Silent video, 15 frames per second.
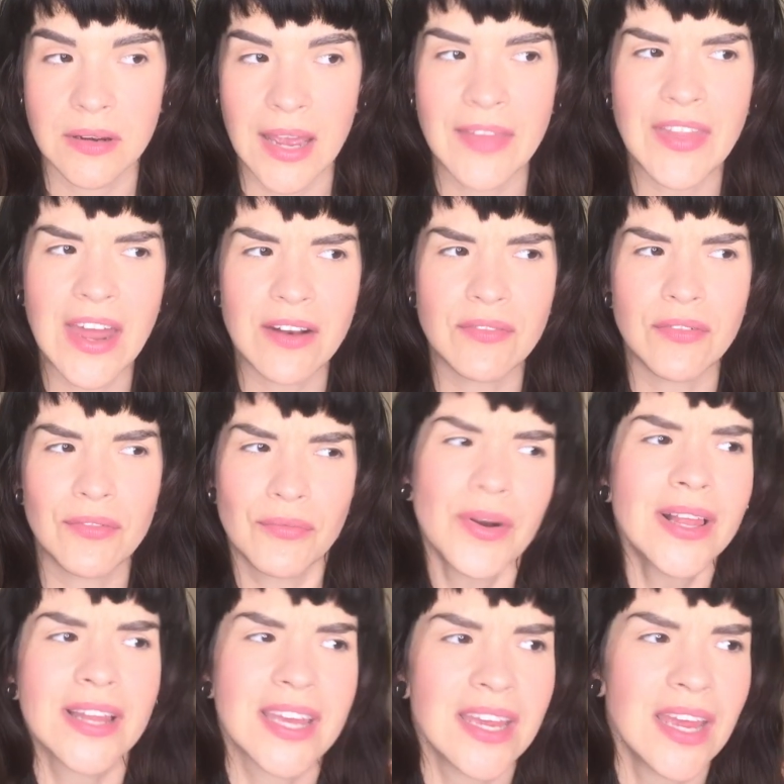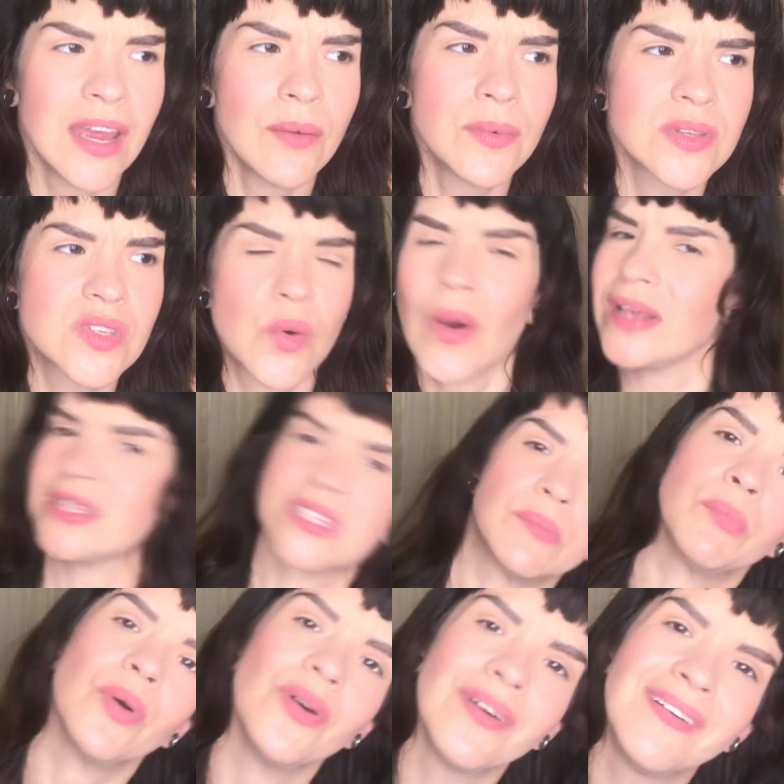And that really, it was quite
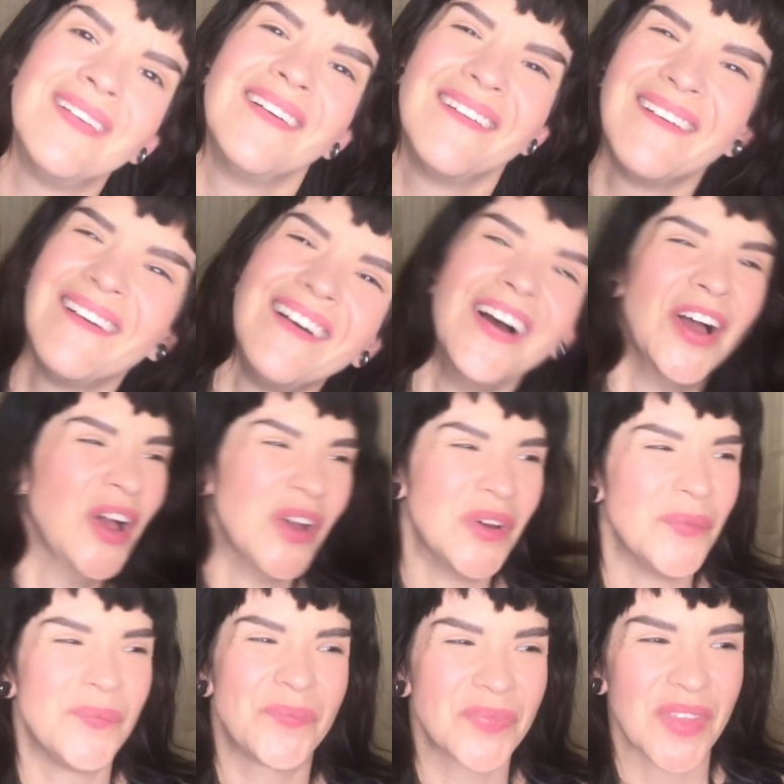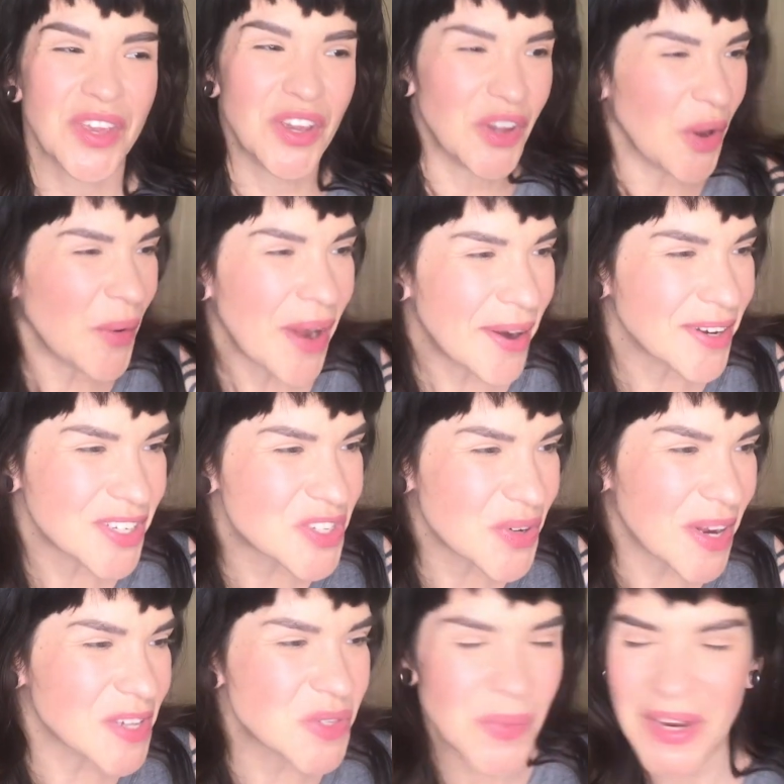simple. I can go down to 2
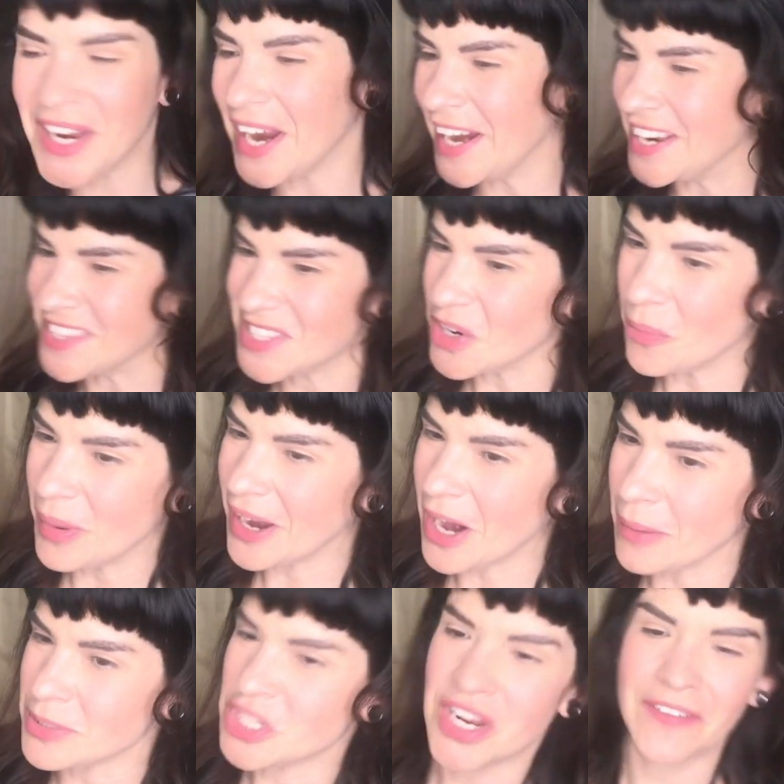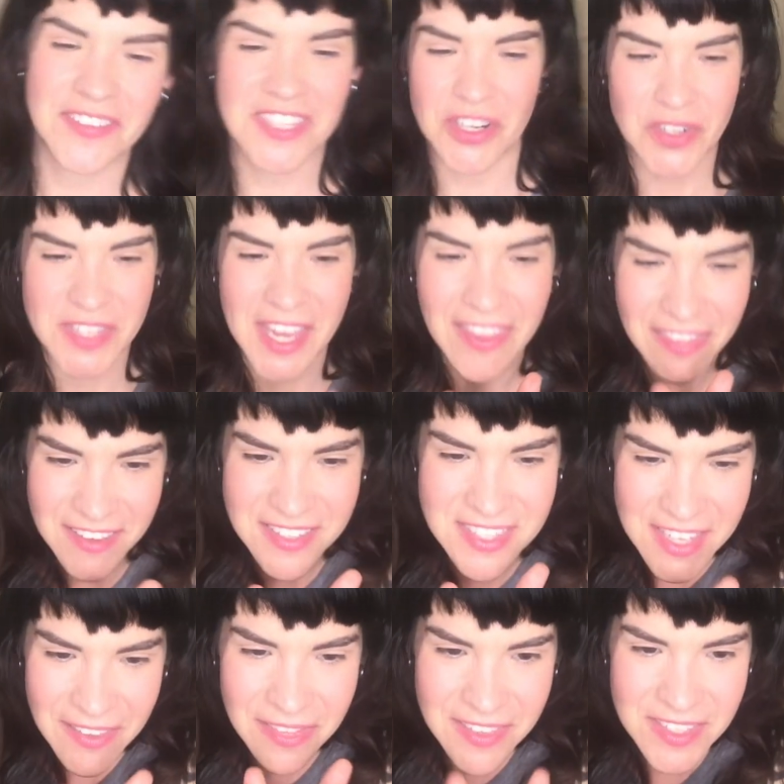days a week, I can still pick up shifts. There's like
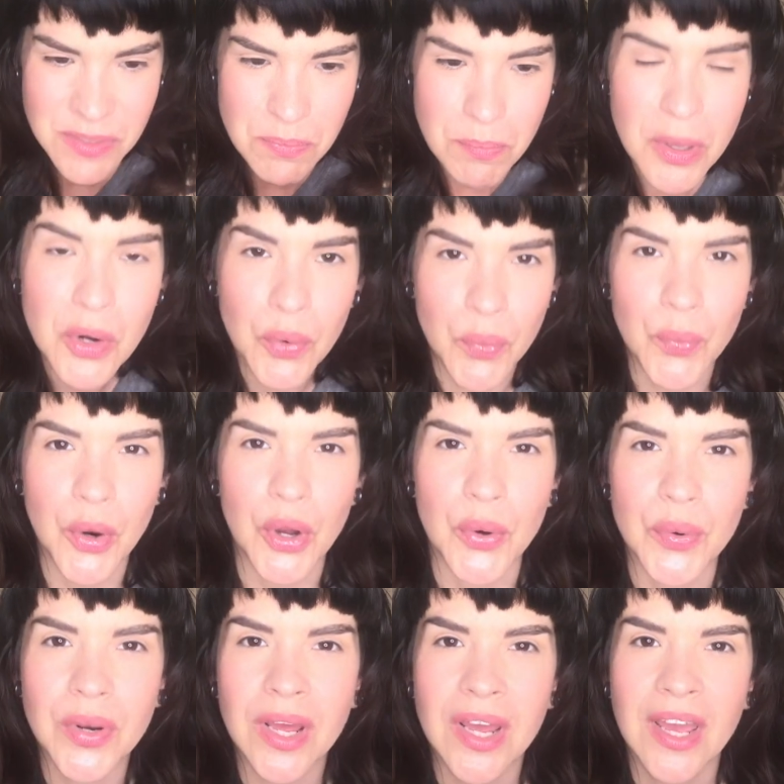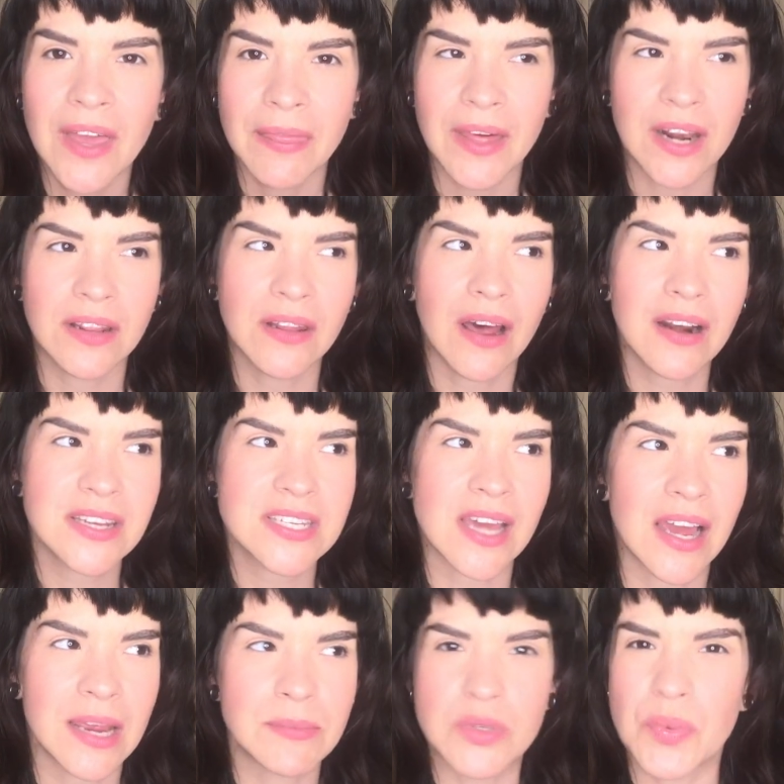this middle road that a lot of
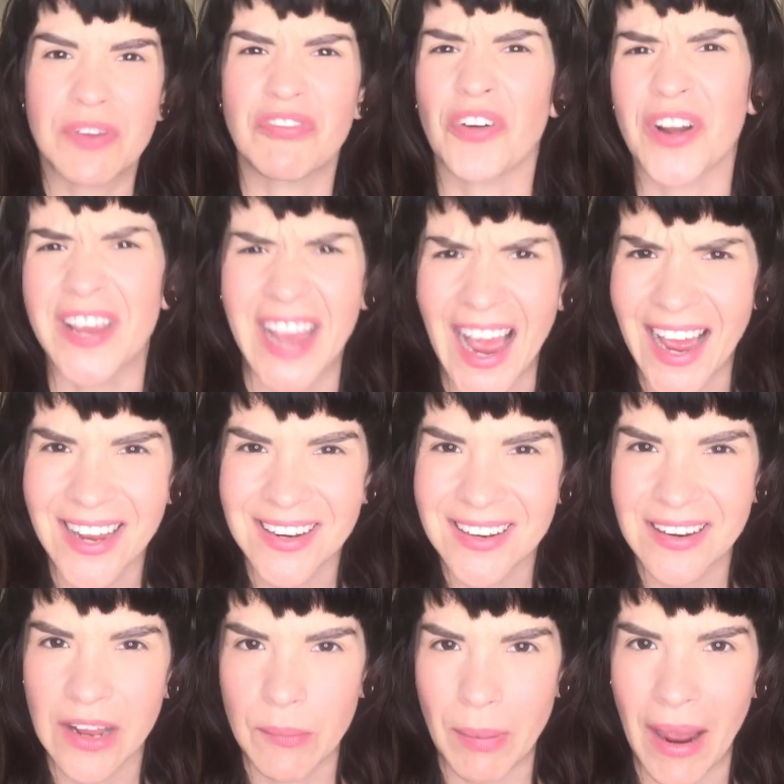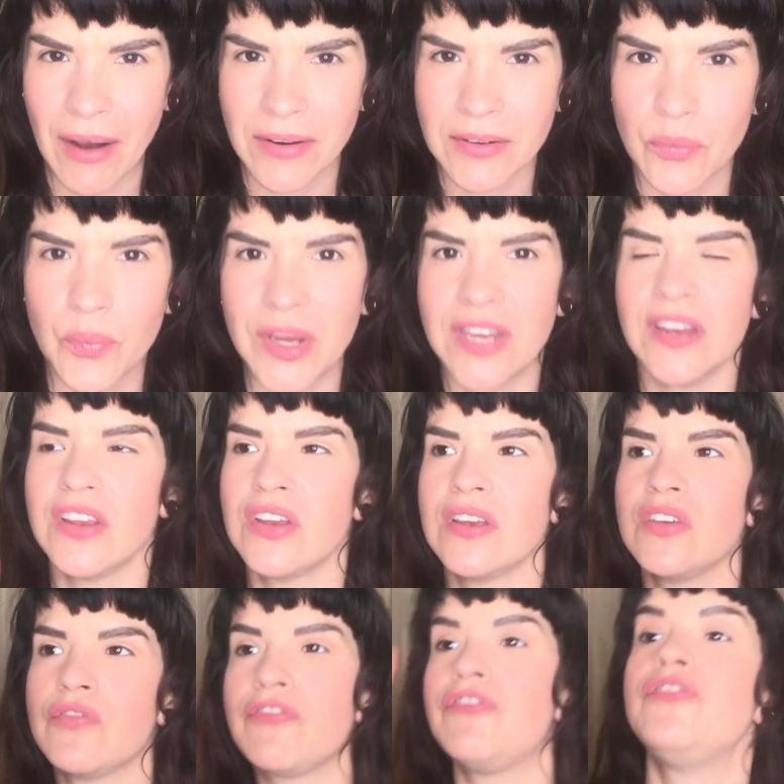times we forget about. We
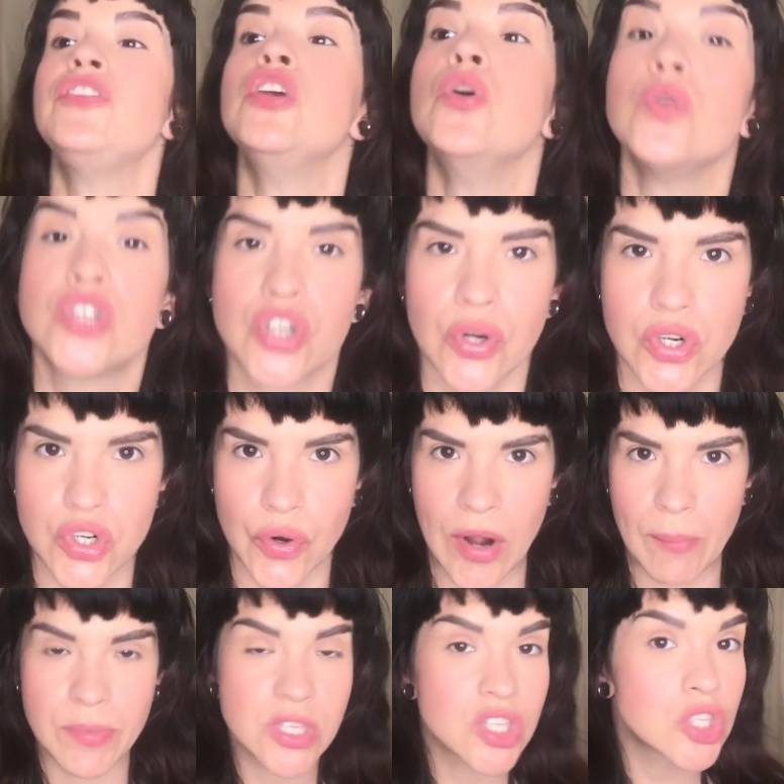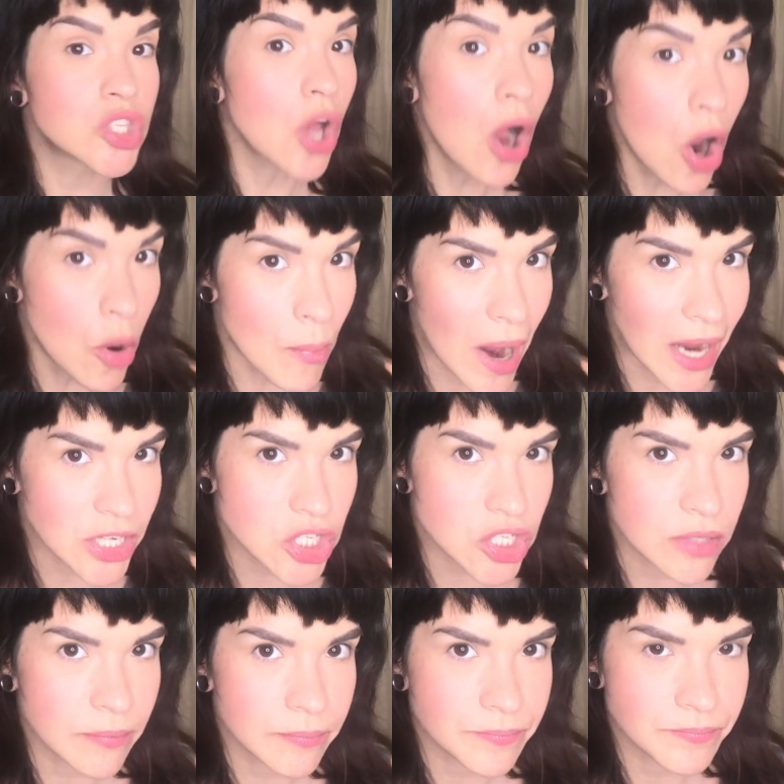future trip so much.